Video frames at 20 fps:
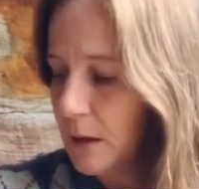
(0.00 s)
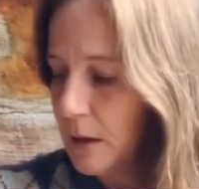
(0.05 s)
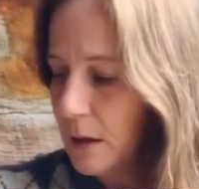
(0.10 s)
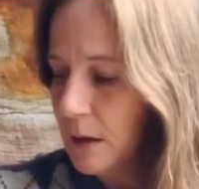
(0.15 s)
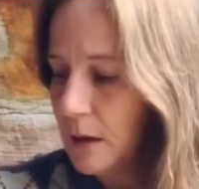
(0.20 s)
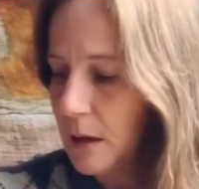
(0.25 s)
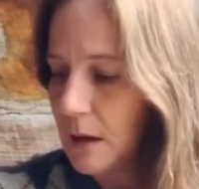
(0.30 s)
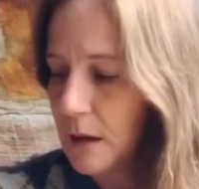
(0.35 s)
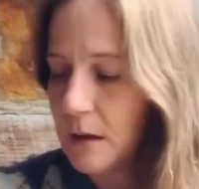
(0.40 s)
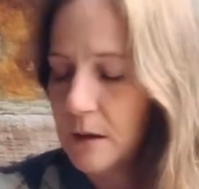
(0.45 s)

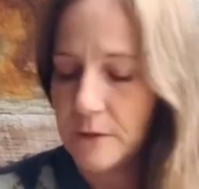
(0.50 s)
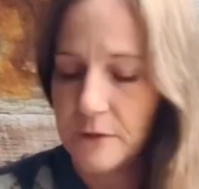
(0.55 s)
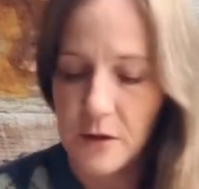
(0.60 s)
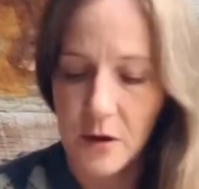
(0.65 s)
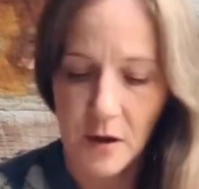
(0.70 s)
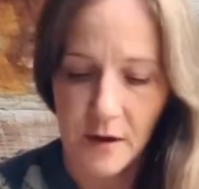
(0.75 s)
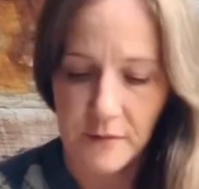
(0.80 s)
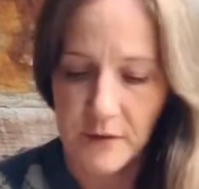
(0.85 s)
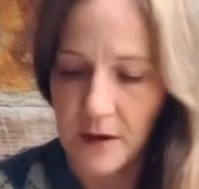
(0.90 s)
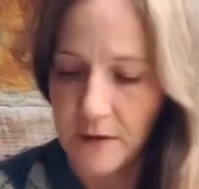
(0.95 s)
If you
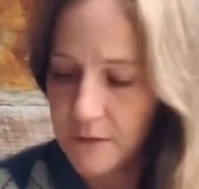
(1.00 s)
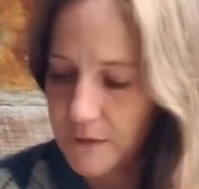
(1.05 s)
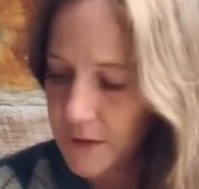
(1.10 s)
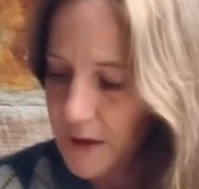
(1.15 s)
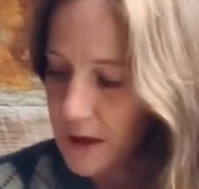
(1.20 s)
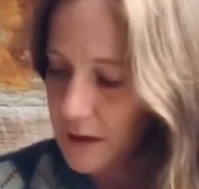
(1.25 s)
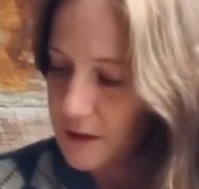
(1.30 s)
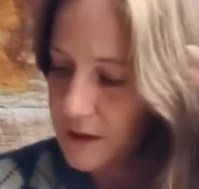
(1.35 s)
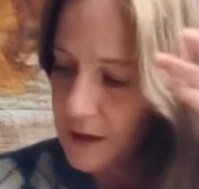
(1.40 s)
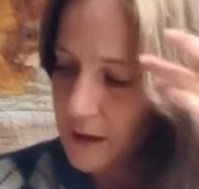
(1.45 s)
have that
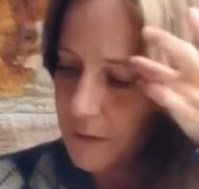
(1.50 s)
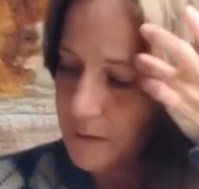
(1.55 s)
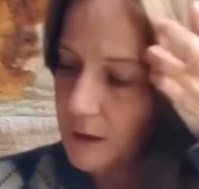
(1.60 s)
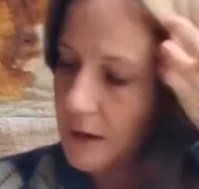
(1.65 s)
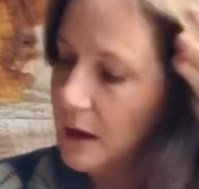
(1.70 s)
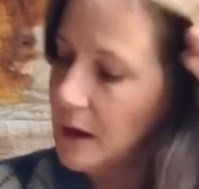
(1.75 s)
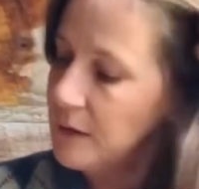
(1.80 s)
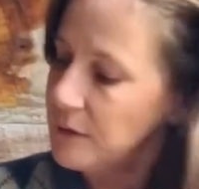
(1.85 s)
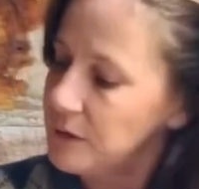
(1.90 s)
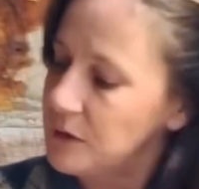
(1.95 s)
fancy of a
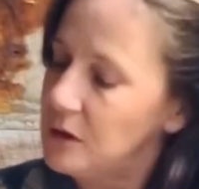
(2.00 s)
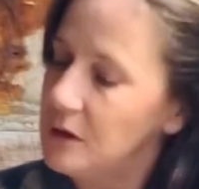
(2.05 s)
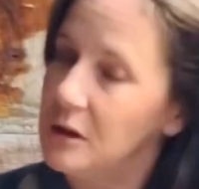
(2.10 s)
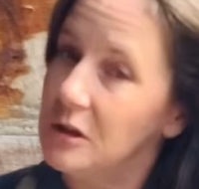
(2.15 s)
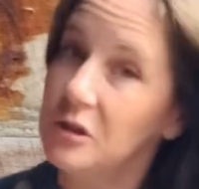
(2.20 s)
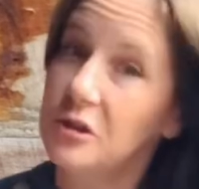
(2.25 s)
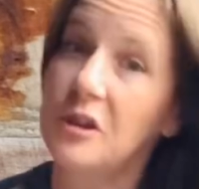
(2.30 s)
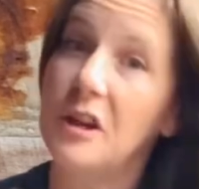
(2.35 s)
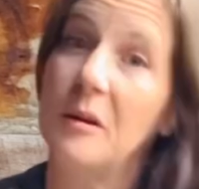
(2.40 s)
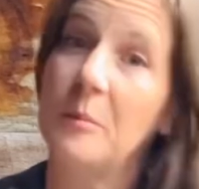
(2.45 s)
life, you need a
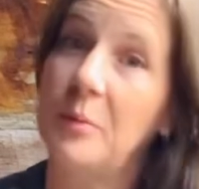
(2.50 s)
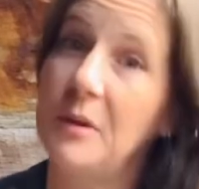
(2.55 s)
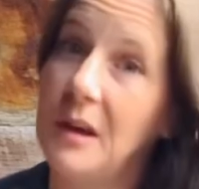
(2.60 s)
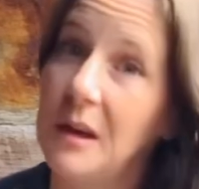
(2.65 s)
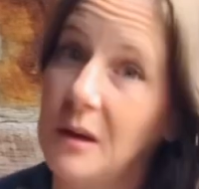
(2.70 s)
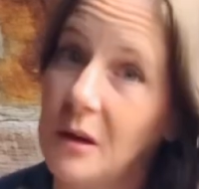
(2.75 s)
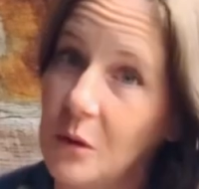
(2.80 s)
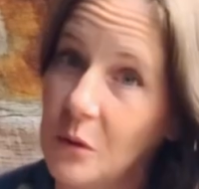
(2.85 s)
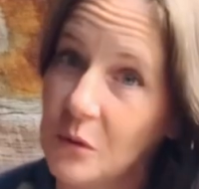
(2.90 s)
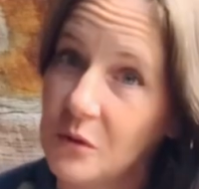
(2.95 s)

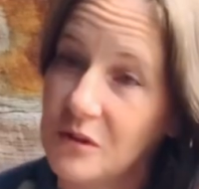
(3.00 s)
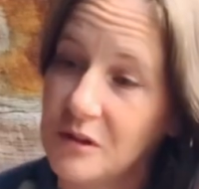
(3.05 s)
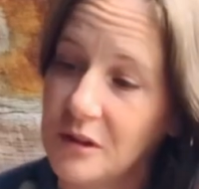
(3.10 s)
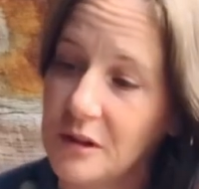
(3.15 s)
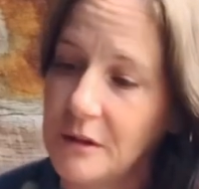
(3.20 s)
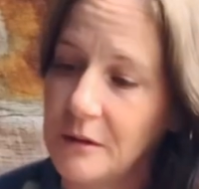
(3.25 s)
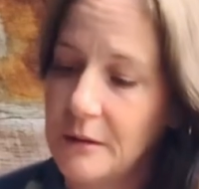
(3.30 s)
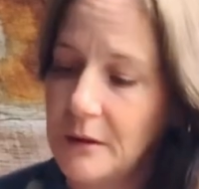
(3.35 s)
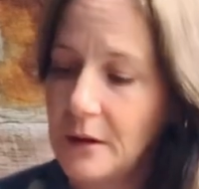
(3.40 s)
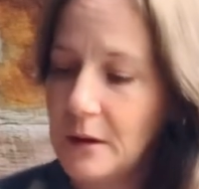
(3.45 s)
champagne
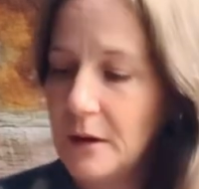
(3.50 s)
coaster.